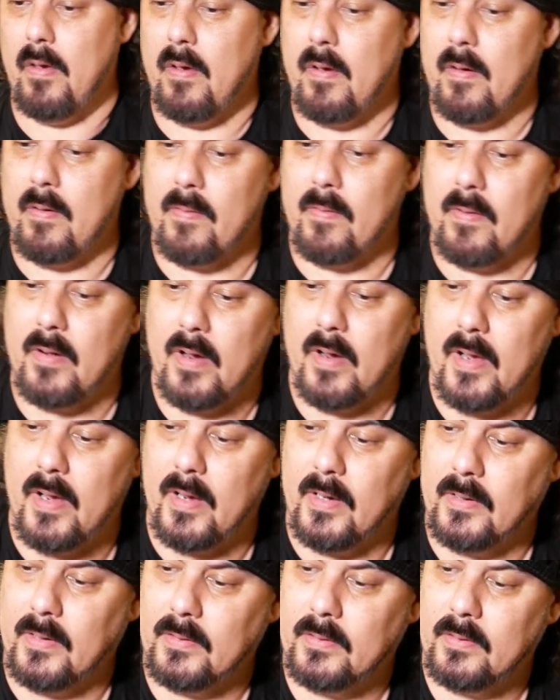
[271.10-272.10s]
All
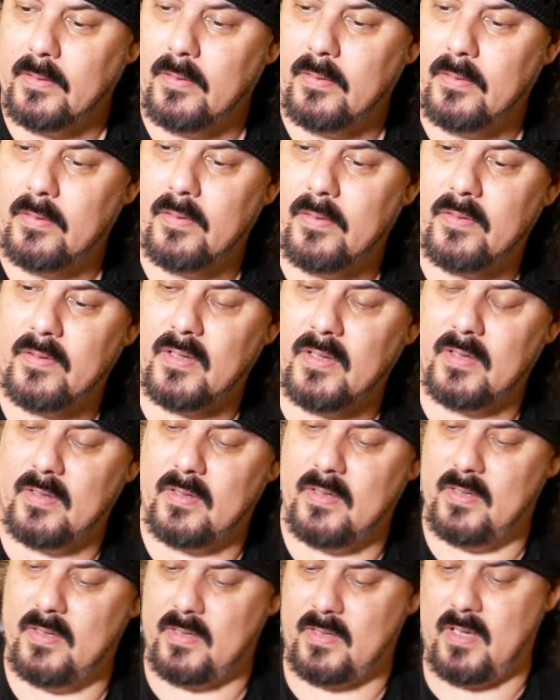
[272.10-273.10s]
right, let's get
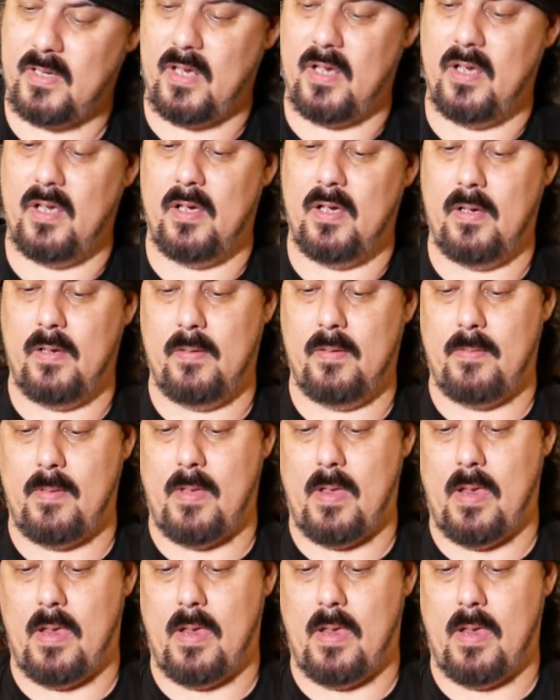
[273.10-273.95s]
this guy out.